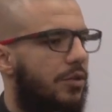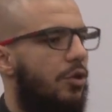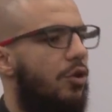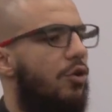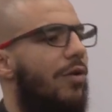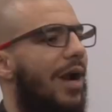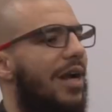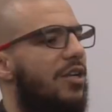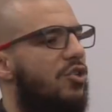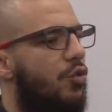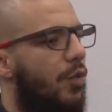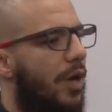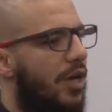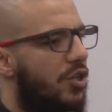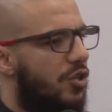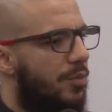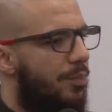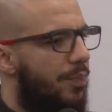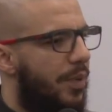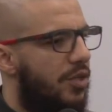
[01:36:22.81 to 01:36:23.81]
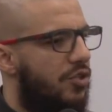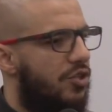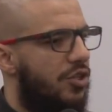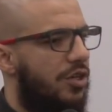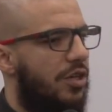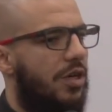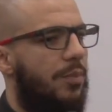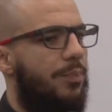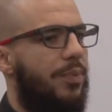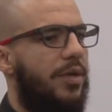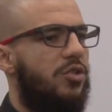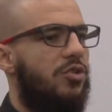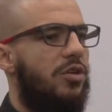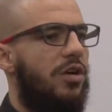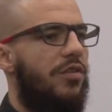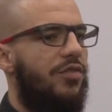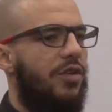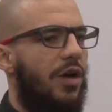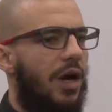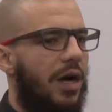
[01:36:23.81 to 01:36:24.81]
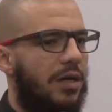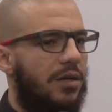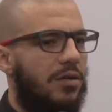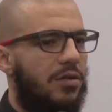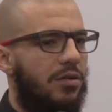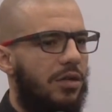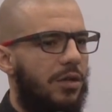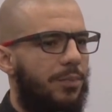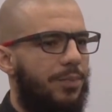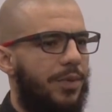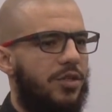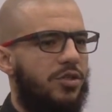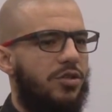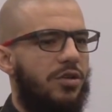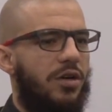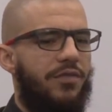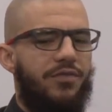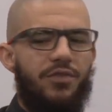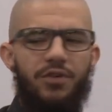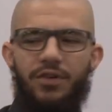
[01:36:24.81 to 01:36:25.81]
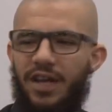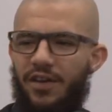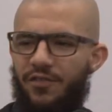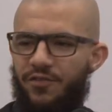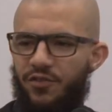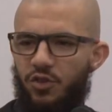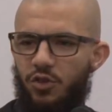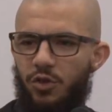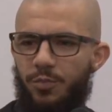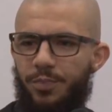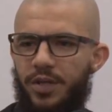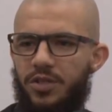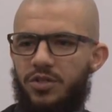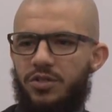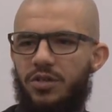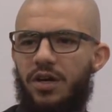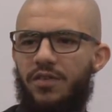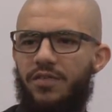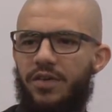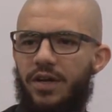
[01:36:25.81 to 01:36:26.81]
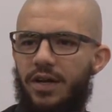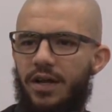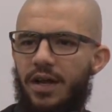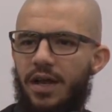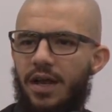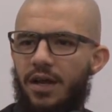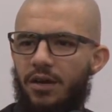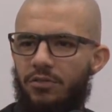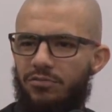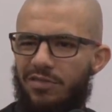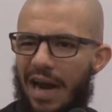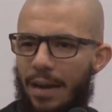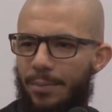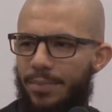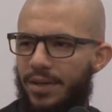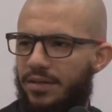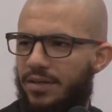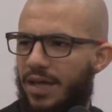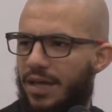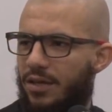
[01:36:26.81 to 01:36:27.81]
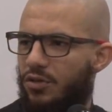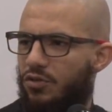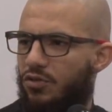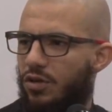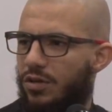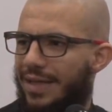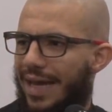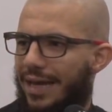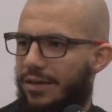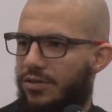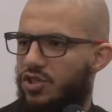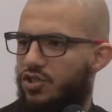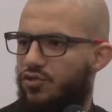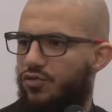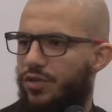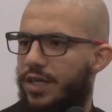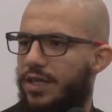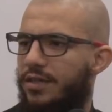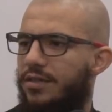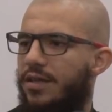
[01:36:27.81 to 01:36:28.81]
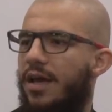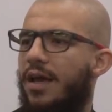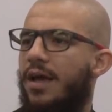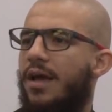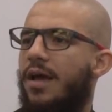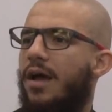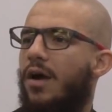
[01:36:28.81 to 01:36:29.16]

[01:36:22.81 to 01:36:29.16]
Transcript: Your graduation picture, a picture of your uncle, a picture of your nephew, a picture of a rabbit that you took down the street,